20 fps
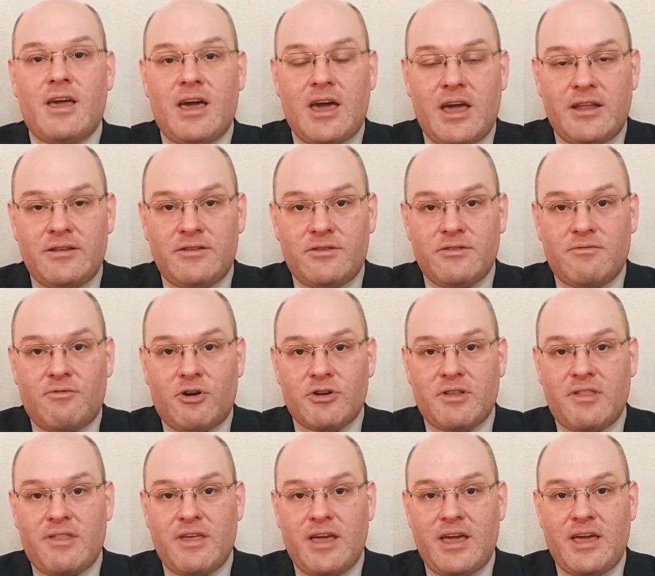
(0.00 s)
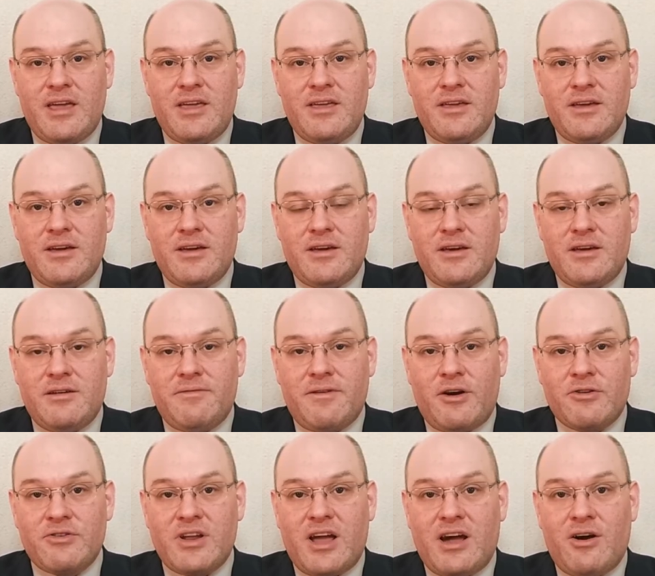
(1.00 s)
And what they
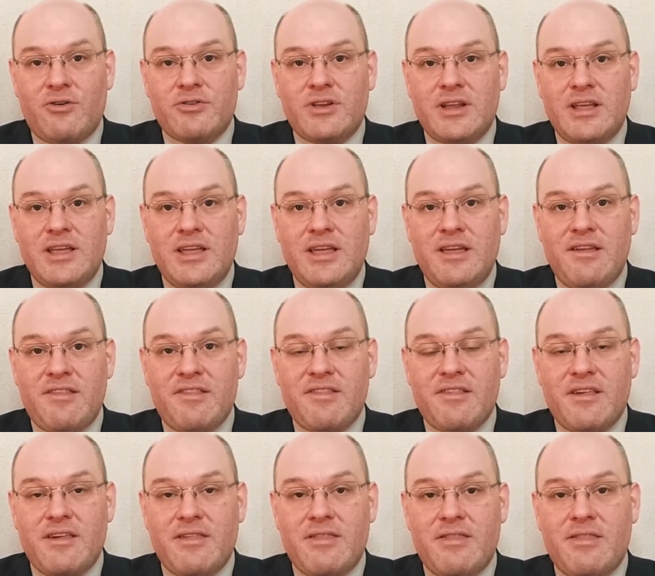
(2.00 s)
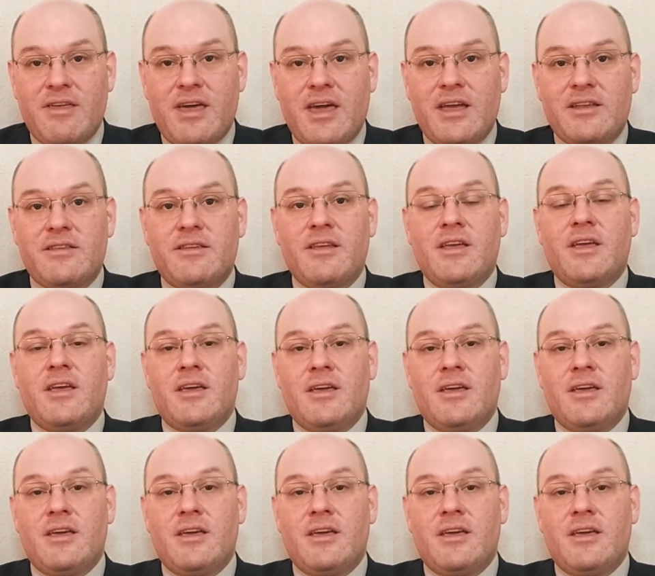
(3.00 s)
found out is that